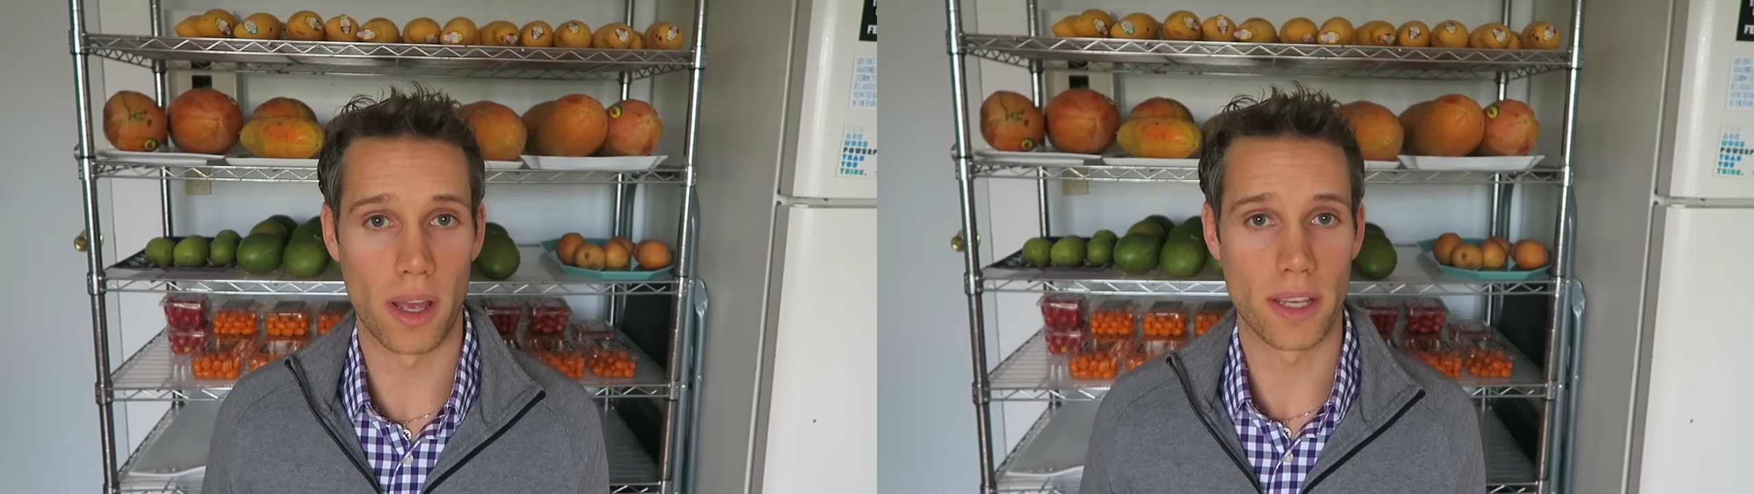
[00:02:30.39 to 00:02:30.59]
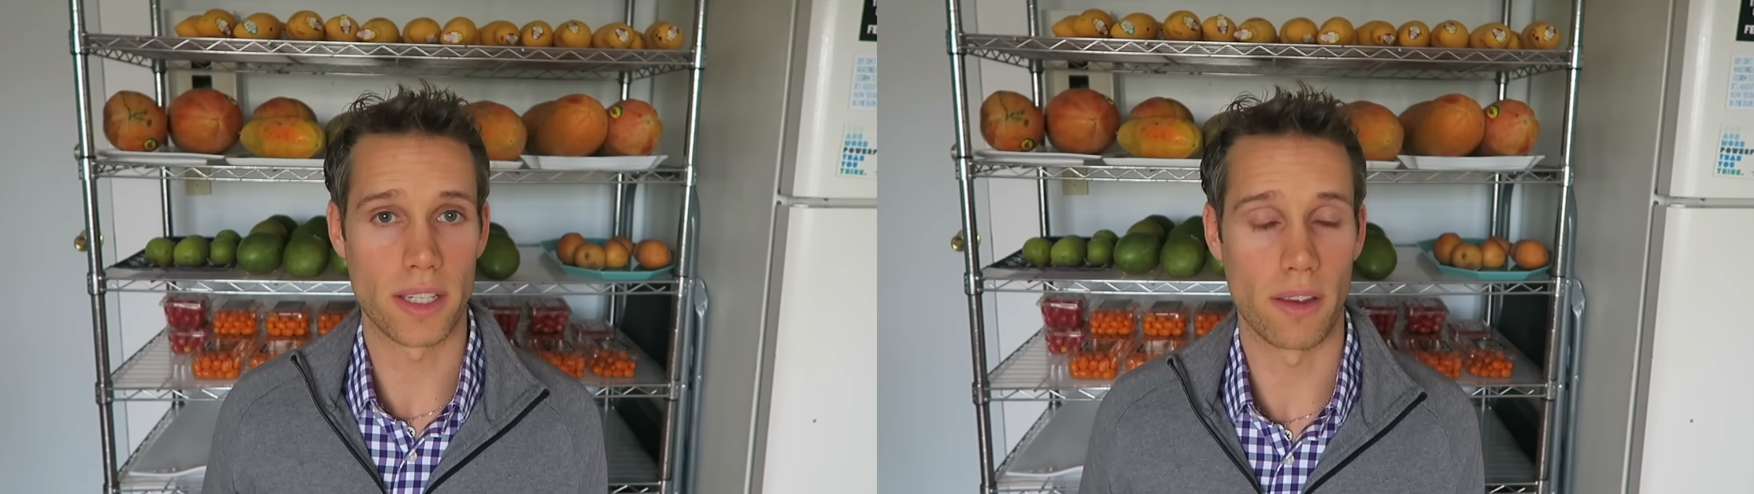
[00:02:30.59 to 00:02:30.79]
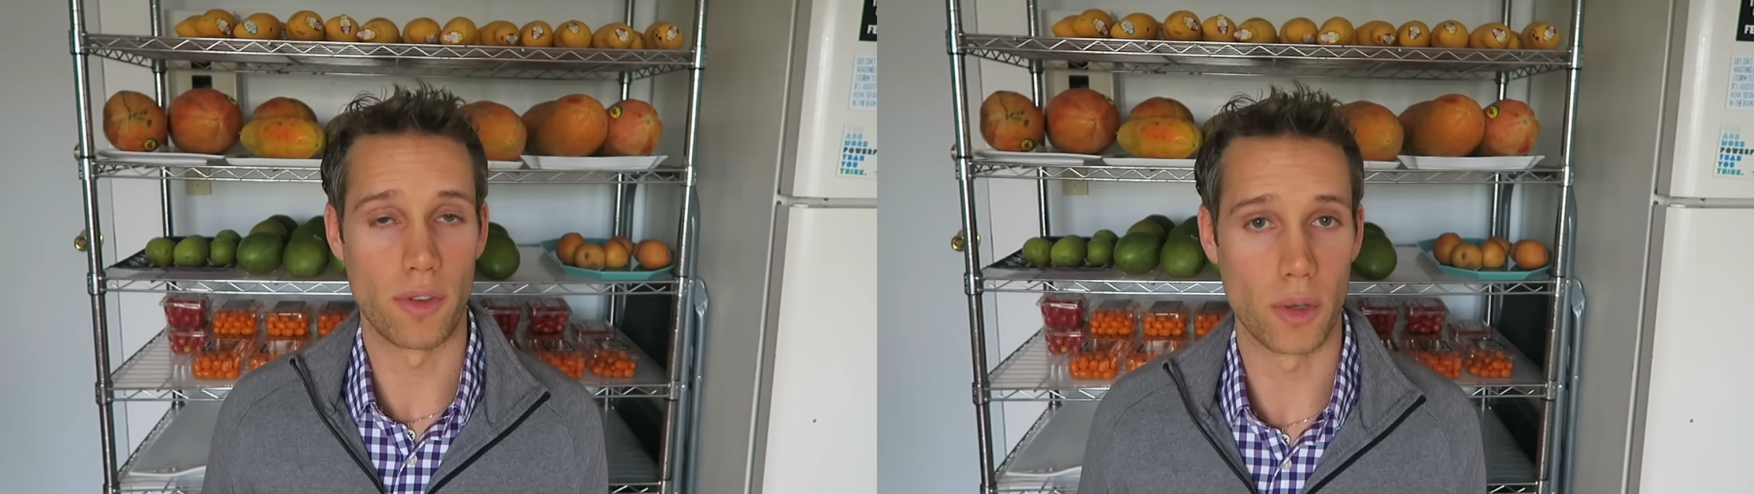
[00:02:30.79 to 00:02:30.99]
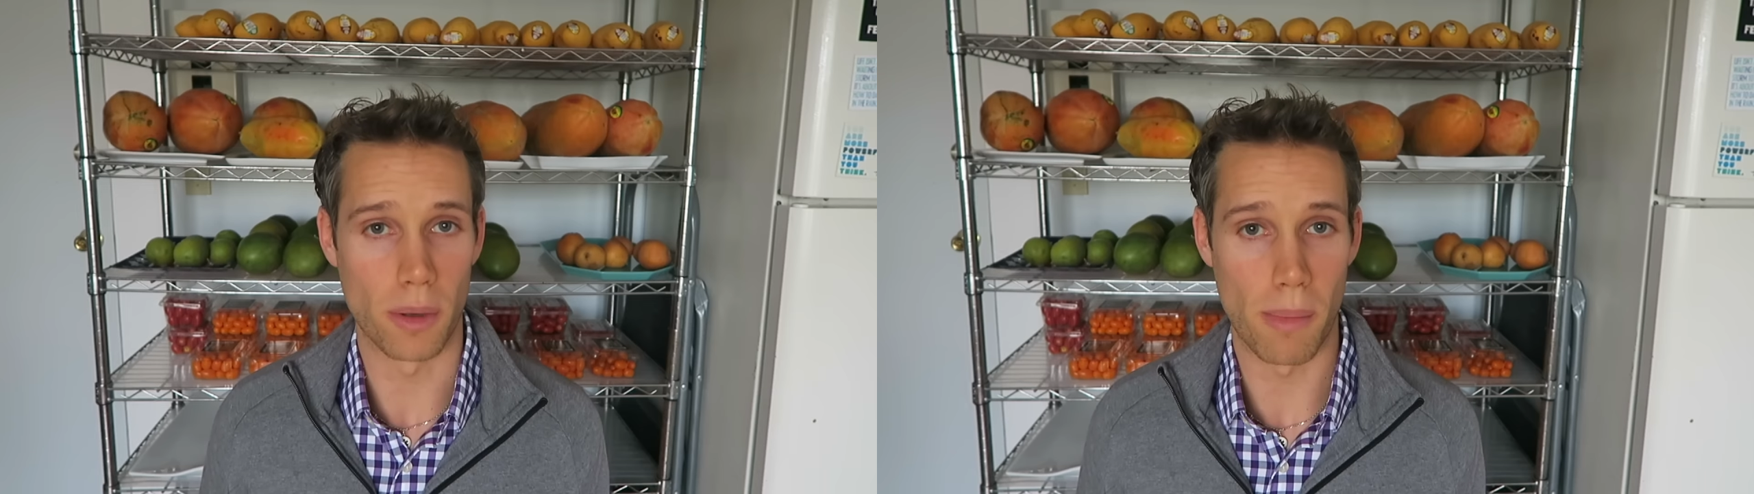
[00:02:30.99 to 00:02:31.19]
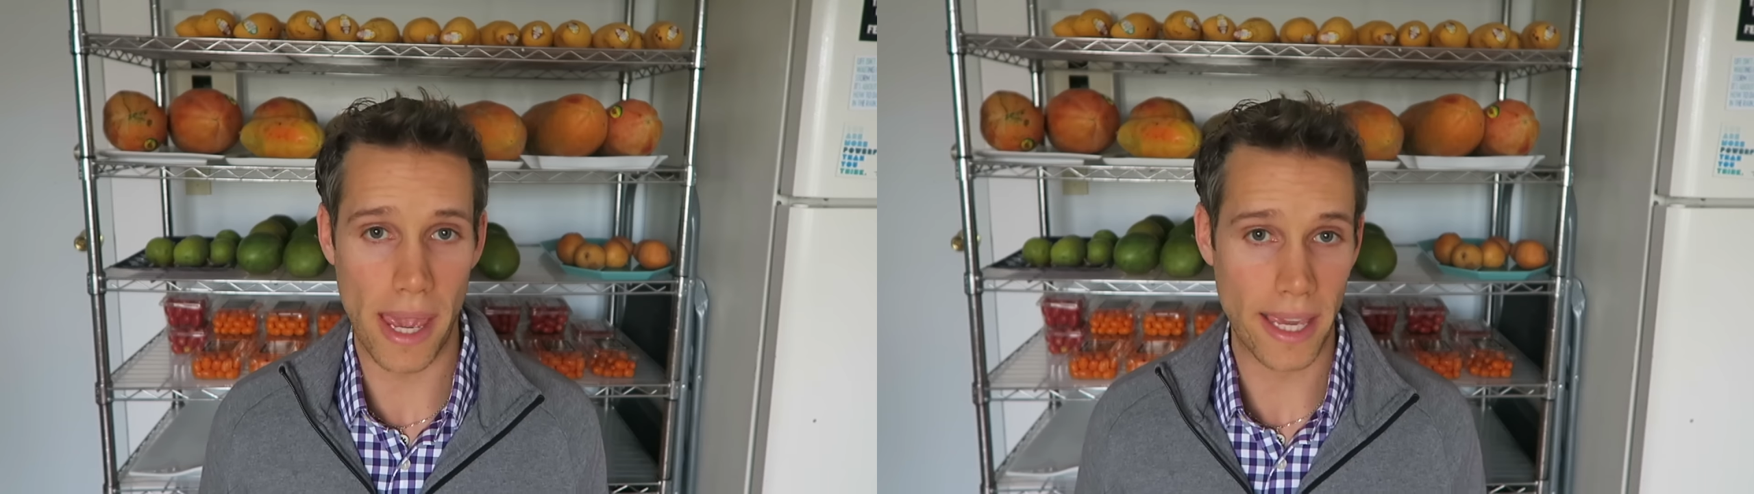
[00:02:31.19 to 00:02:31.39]
us if you
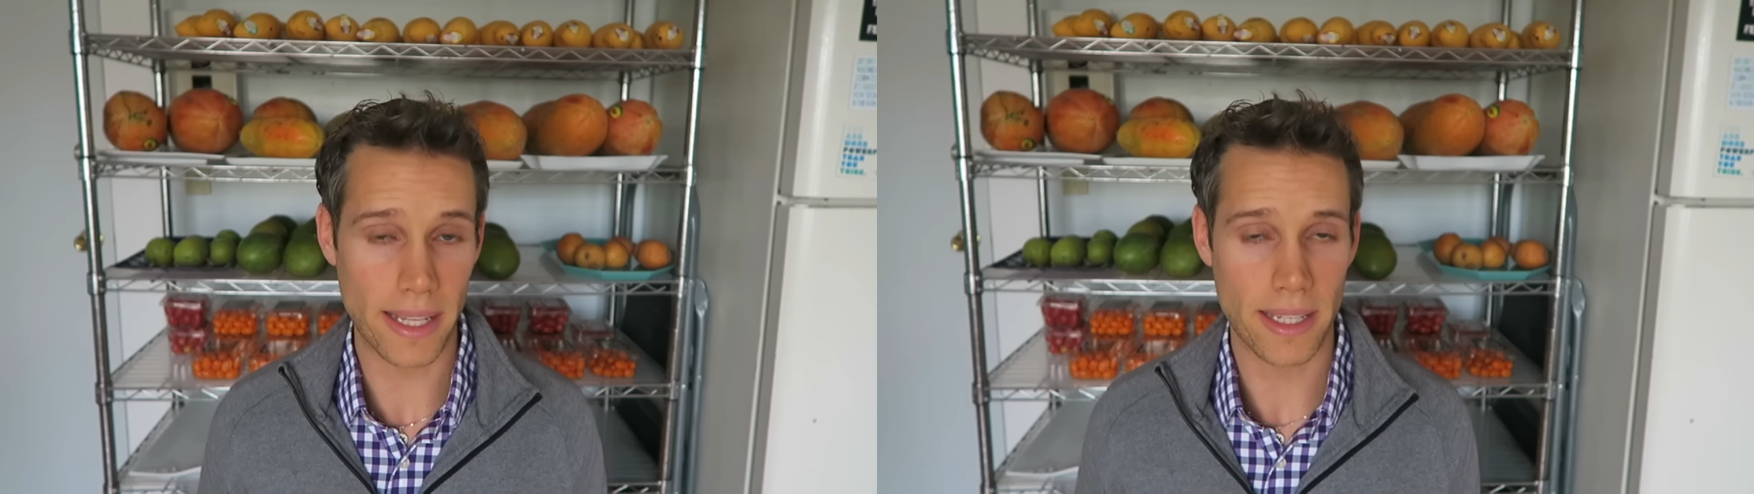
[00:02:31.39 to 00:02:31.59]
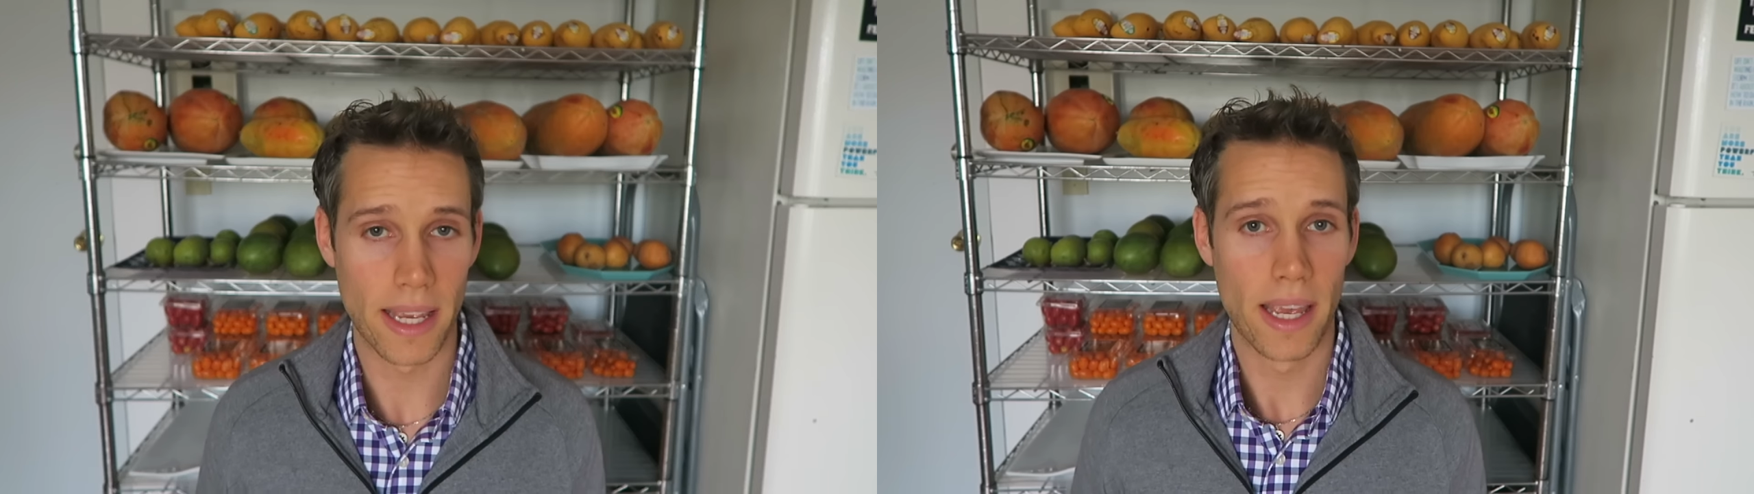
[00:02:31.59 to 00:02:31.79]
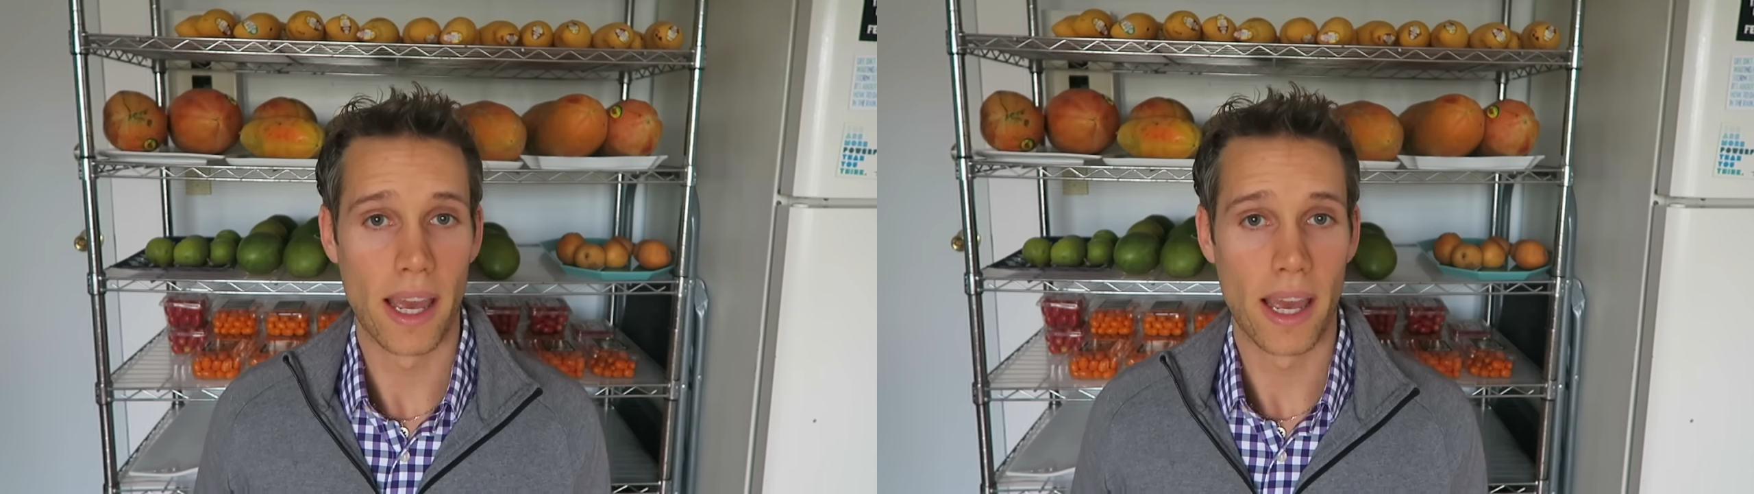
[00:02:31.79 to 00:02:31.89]
can make it.